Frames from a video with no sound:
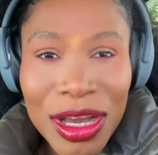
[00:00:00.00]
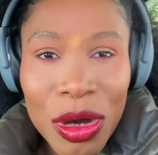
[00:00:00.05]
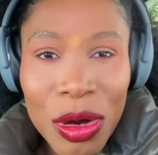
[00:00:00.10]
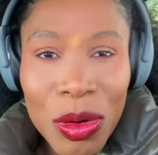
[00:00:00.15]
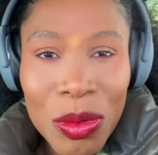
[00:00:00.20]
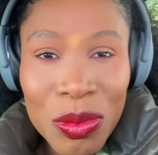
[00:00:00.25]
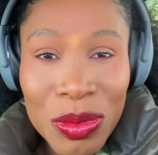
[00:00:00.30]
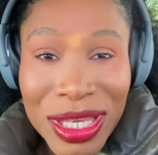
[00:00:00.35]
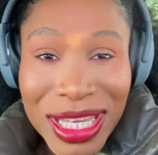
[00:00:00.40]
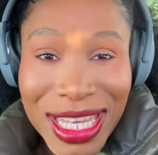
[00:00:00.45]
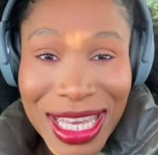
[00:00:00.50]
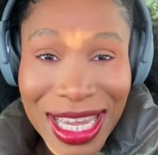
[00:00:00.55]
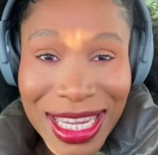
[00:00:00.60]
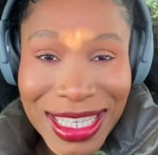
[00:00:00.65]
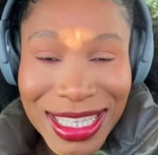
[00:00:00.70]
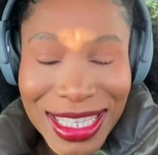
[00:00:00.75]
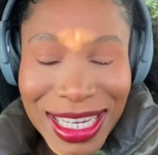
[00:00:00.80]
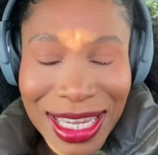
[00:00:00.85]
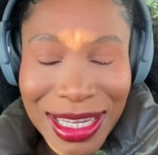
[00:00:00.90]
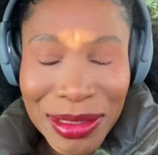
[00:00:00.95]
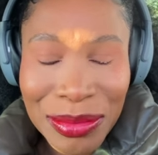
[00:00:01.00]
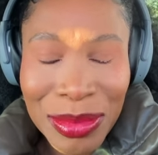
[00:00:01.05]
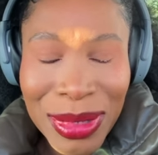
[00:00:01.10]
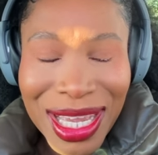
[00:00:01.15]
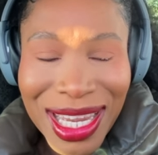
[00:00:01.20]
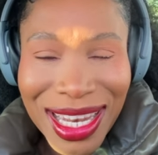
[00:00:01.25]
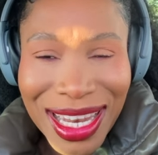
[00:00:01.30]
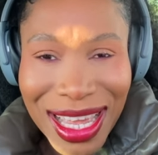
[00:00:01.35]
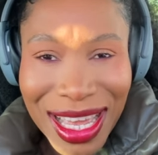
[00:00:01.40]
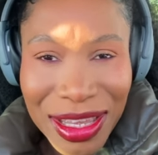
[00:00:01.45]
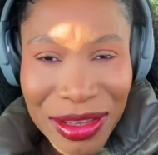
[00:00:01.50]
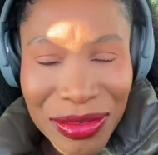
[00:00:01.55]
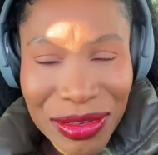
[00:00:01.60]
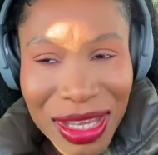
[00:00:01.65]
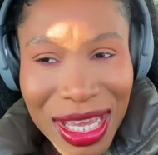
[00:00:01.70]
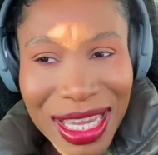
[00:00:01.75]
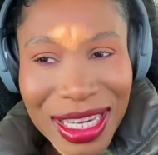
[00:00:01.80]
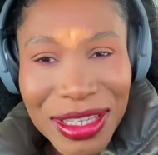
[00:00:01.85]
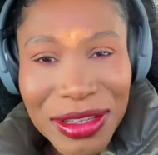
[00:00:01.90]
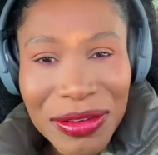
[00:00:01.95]
or weekend in my life
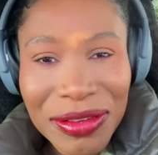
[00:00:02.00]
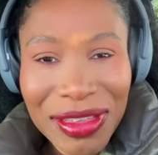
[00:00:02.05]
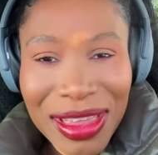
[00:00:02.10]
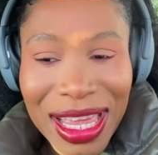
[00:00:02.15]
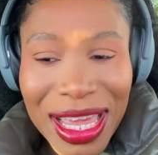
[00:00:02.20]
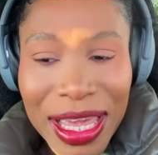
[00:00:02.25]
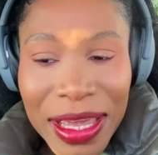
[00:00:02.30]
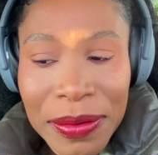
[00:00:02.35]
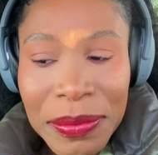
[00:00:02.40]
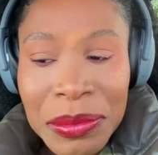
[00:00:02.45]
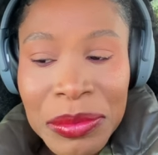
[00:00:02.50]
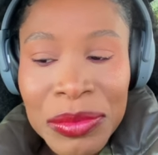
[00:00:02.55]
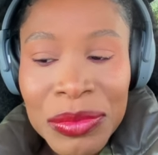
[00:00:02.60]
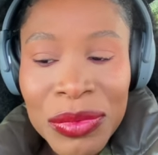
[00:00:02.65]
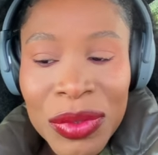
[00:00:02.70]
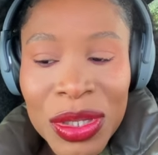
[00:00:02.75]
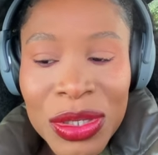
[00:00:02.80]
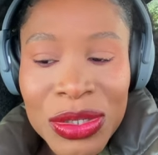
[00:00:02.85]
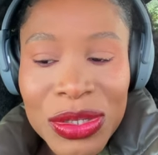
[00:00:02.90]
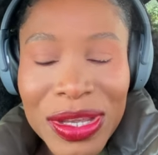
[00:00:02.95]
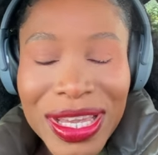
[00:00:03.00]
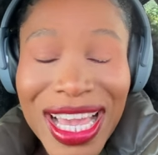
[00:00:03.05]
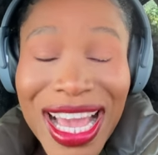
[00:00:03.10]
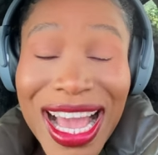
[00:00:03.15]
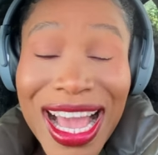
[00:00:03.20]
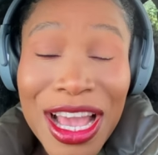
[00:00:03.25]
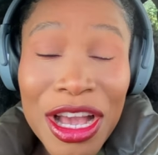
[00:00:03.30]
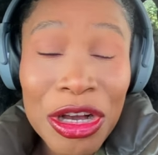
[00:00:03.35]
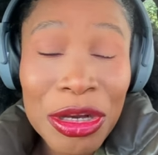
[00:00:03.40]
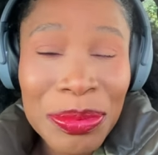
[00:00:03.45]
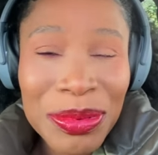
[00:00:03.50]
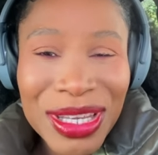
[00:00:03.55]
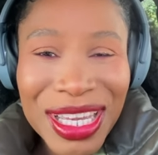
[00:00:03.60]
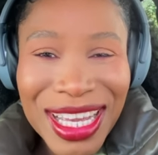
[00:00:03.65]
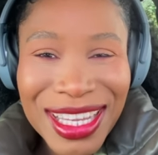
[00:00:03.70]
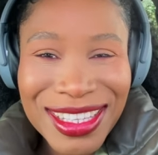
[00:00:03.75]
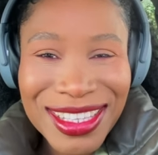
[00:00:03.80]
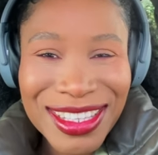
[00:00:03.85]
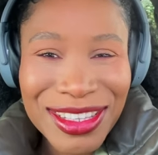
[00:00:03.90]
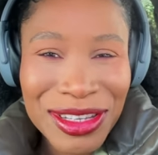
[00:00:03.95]
kind of thing. So yeah, I hope you
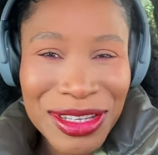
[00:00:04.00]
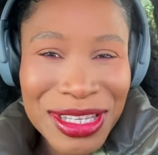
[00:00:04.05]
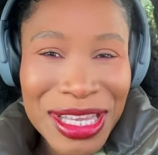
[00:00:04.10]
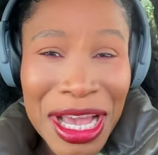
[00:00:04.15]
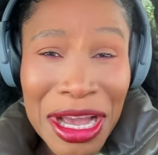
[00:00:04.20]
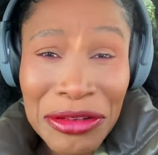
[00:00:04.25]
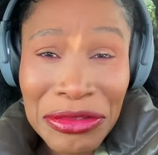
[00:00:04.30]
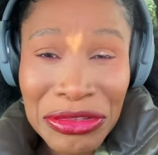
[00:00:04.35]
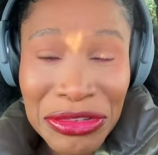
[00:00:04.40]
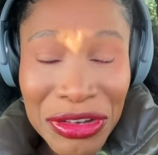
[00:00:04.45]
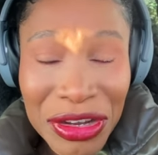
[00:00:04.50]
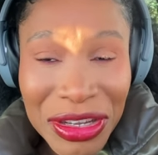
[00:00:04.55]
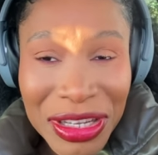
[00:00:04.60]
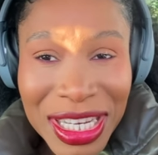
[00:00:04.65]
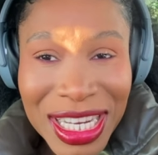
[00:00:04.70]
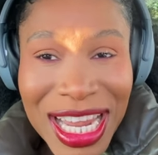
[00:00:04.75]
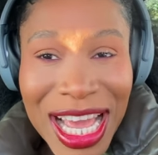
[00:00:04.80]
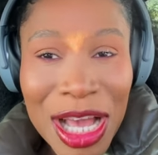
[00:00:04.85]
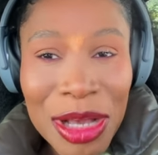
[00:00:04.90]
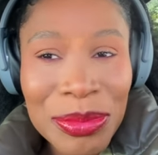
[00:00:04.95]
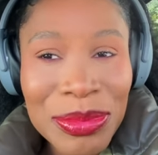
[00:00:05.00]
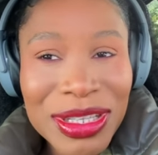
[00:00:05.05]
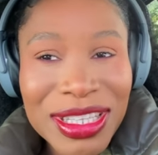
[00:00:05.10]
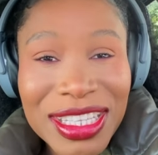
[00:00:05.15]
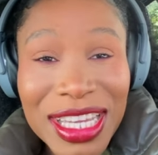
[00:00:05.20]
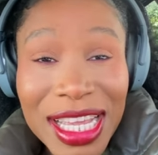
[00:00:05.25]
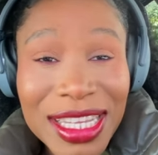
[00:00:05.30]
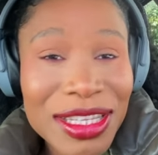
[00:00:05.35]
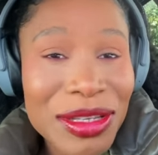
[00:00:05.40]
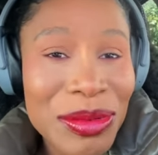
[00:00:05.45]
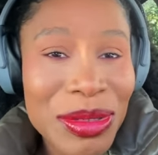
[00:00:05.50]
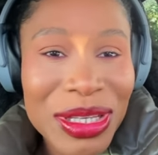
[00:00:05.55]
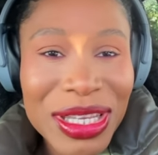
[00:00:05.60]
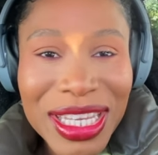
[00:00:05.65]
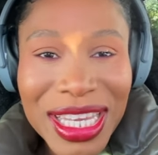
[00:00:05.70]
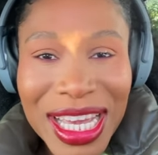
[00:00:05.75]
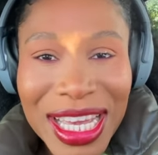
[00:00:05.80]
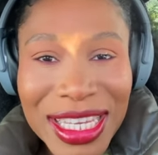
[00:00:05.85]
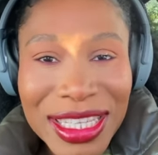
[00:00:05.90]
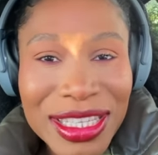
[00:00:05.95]
guys just have fun. I'll be chatting with you
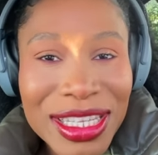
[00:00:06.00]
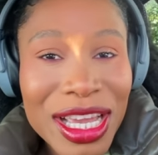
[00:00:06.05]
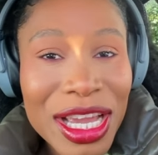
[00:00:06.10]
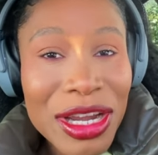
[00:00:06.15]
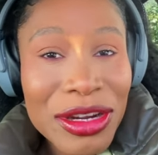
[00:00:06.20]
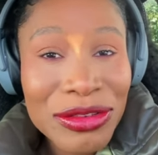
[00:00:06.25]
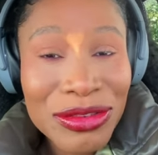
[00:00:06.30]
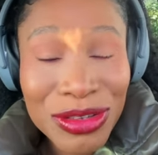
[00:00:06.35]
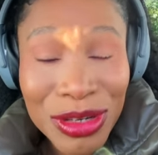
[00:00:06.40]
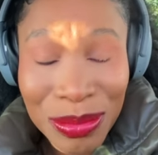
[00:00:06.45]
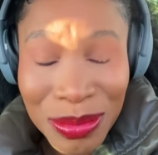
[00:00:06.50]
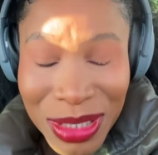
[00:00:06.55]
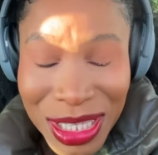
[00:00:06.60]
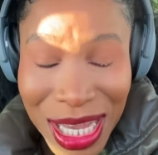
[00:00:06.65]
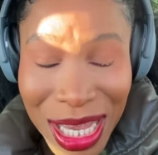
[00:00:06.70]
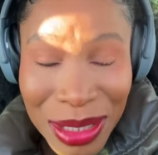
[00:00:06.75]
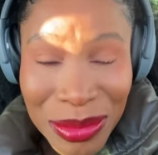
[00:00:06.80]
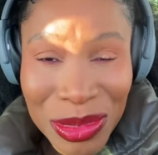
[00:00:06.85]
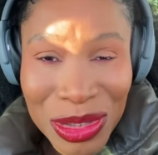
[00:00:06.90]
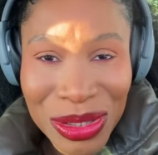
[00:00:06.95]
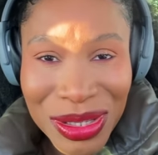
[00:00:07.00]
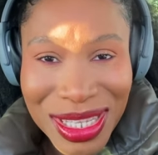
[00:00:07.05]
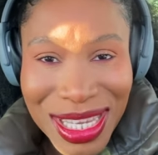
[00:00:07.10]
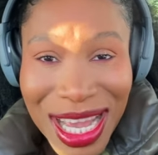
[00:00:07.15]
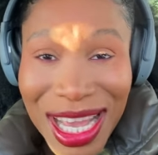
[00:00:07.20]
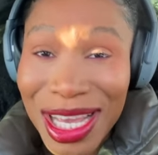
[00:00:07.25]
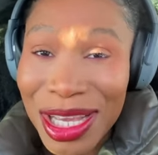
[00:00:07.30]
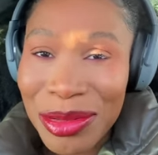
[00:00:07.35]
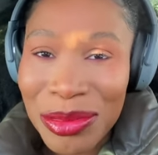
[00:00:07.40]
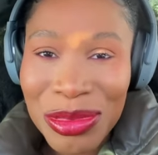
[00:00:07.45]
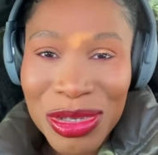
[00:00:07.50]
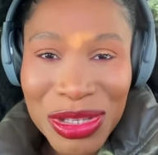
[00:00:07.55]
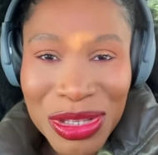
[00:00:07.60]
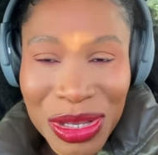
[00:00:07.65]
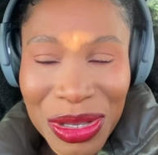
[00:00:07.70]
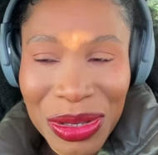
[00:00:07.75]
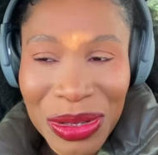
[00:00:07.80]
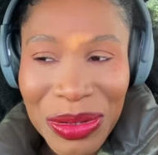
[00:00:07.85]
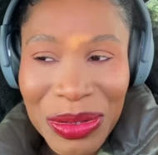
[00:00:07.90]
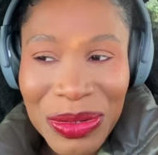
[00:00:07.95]
guys from time to time,
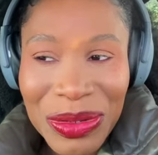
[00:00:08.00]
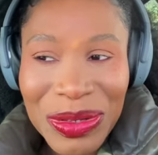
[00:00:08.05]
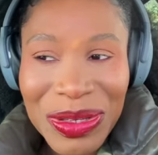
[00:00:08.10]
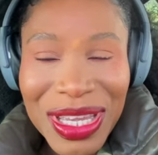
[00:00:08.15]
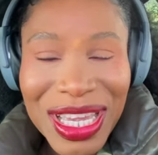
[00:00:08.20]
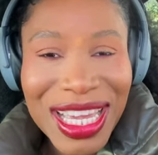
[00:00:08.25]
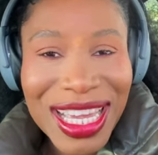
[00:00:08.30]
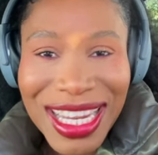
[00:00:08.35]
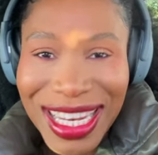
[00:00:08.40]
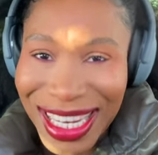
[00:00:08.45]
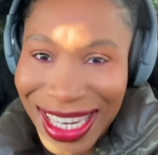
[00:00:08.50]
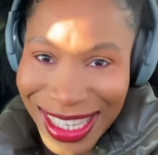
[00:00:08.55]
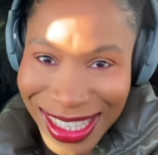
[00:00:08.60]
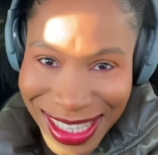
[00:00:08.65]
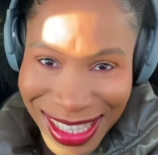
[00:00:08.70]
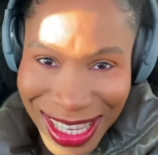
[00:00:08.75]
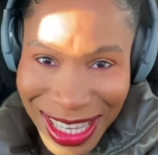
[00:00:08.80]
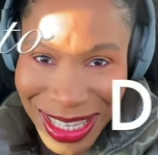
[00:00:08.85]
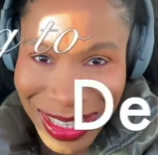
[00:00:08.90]
so let's go.